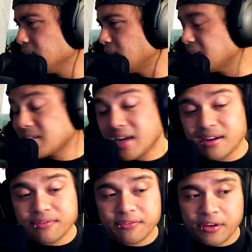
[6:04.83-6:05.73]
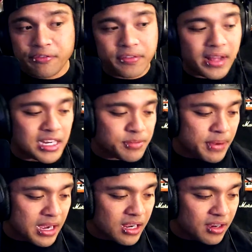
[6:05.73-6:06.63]
I just had a
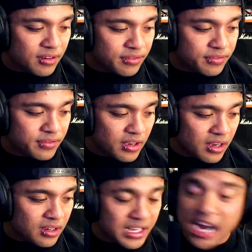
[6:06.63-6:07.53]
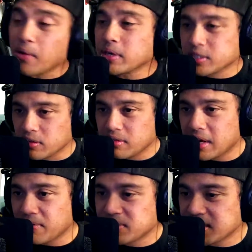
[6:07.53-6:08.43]
flashback of a character
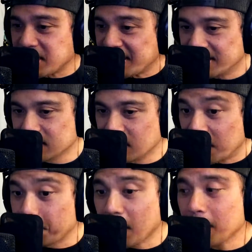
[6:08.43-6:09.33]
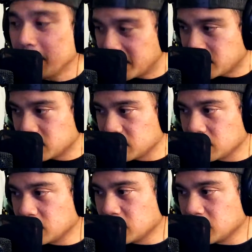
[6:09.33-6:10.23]
that I've seen in public,
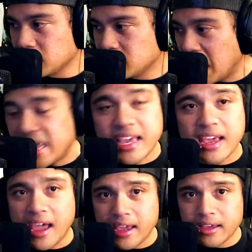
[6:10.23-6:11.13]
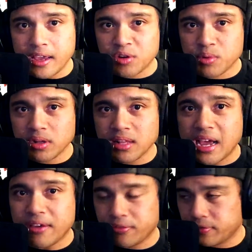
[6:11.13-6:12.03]
aka in real
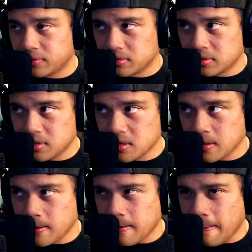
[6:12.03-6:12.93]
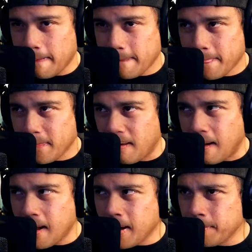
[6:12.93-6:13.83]
life.
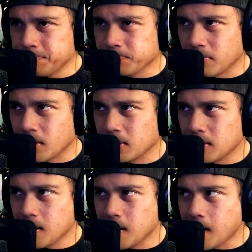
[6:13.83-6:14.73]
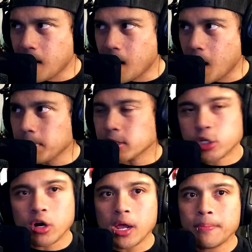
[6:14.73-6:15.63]
I'm going to
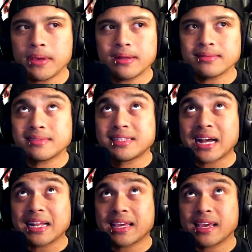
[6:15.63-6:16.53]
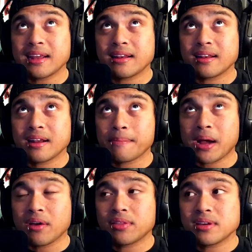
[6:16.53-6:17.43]
try to be delicate
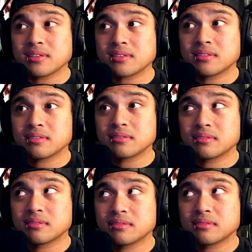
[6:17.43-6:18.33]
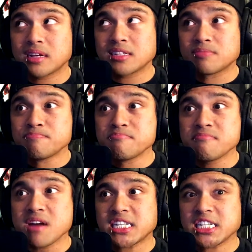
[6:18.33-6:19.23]
about this as
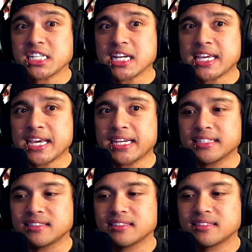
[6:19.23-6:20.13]
much as I can.